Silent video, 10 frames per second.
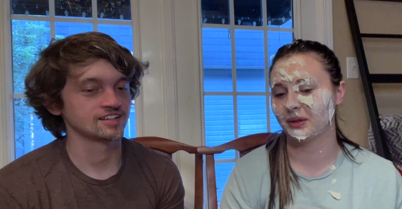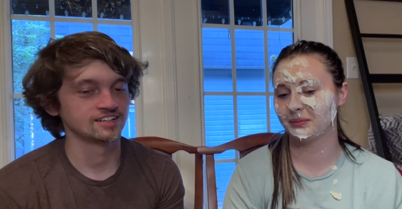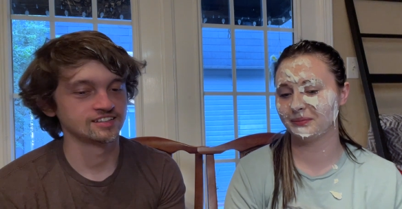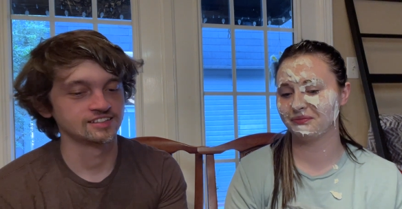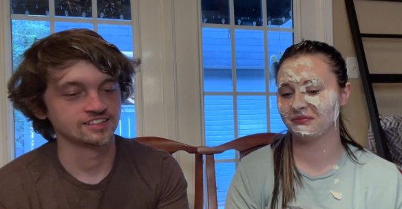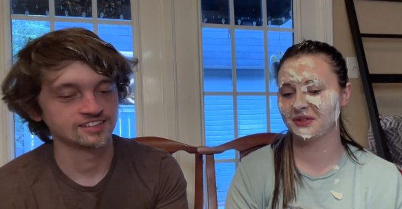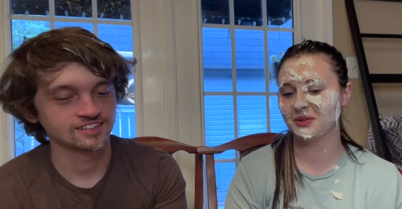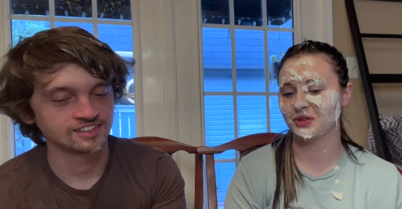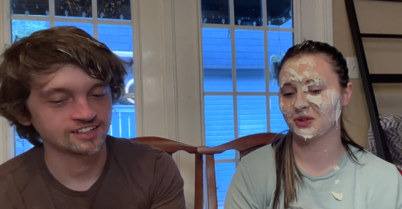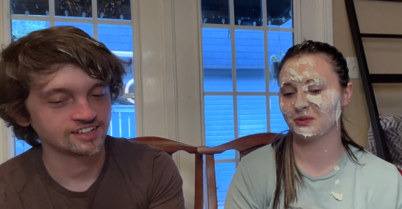Speaker 1: up.
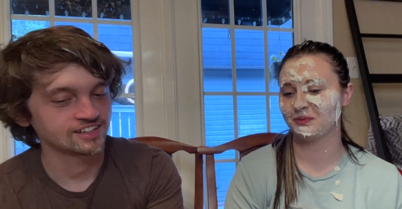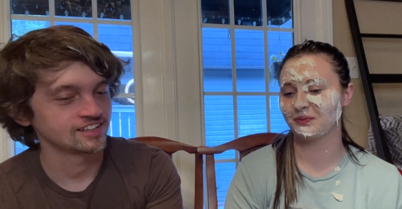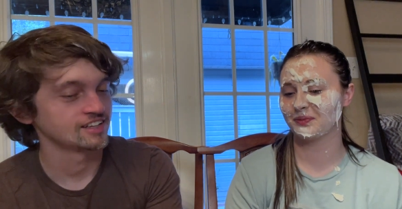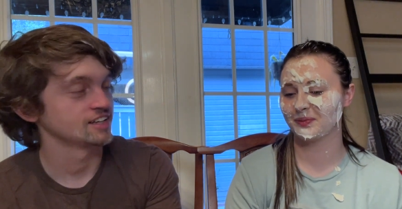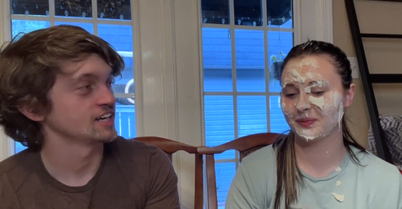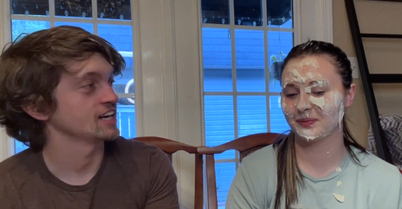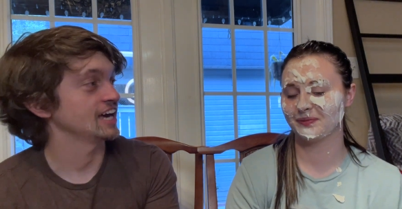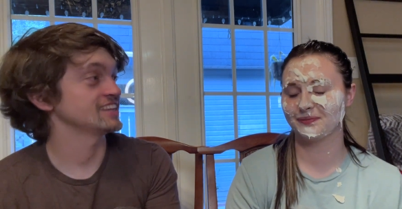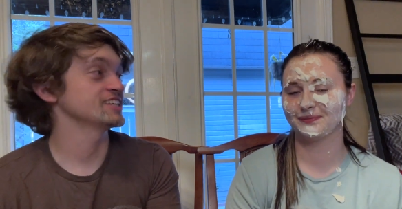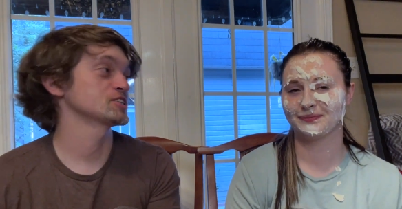You just.
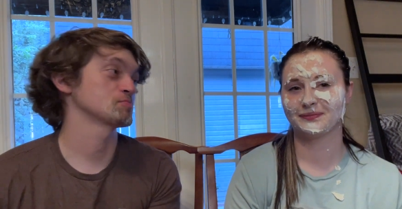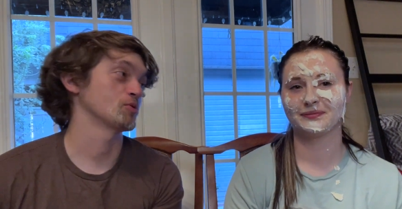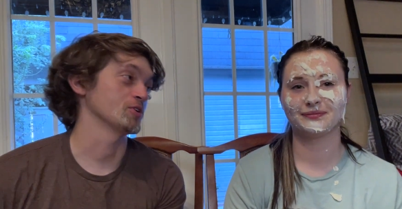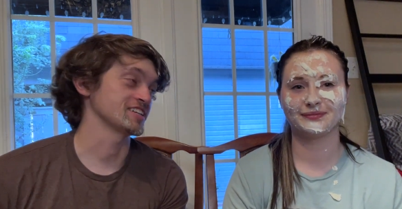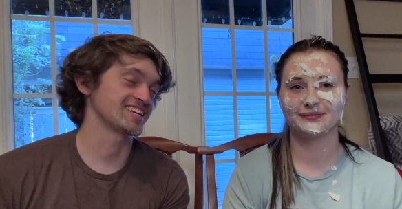
Speaker 2: At this point.